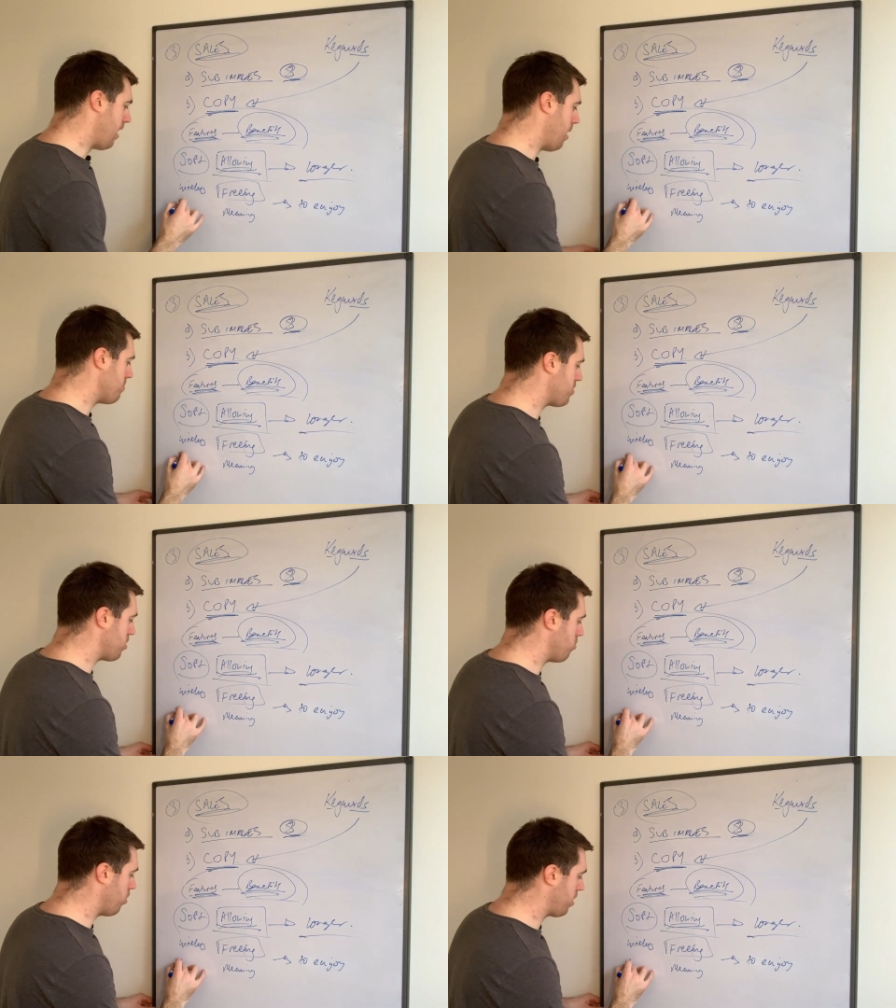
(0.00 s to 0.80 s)
Um, so
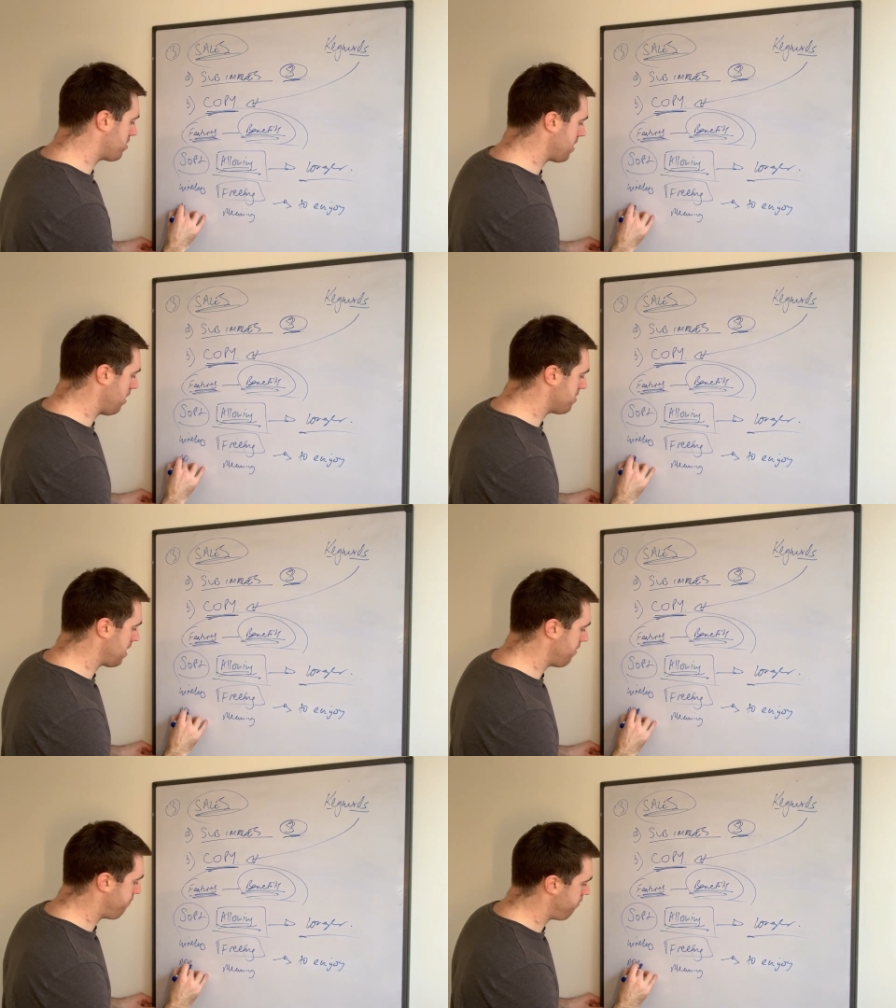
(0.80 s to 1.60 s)
you want to sell,
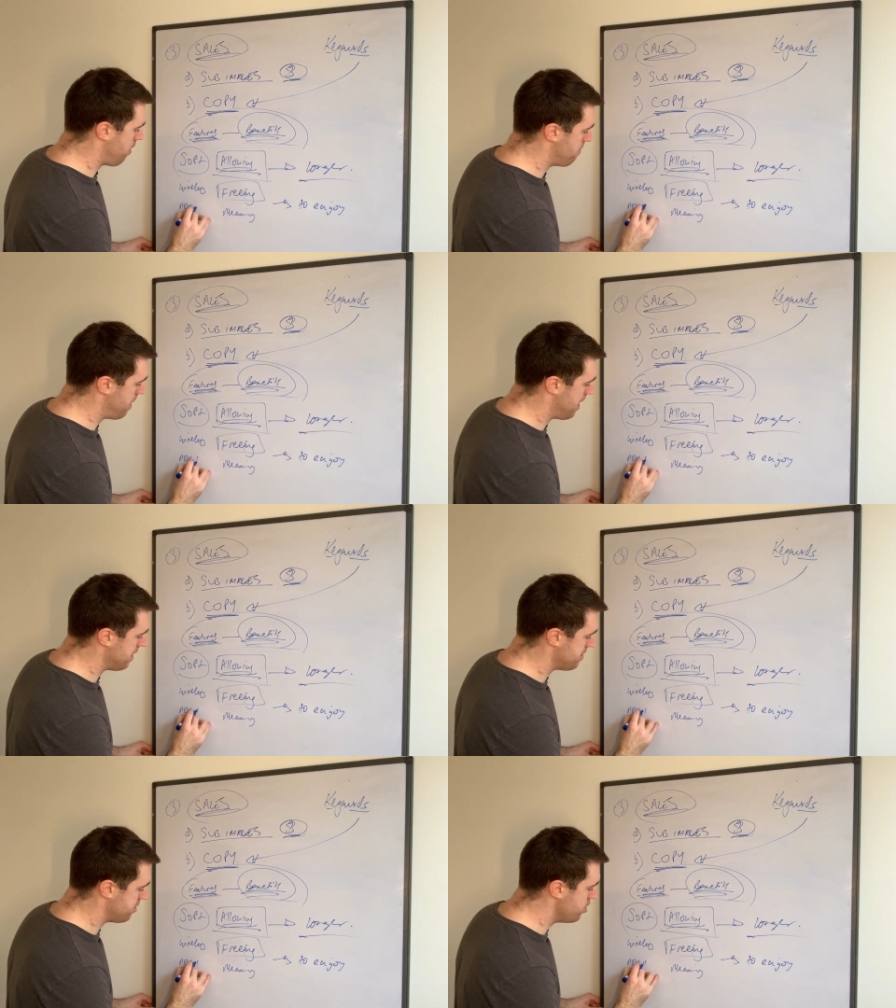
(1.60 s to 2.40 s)
say the frying pan is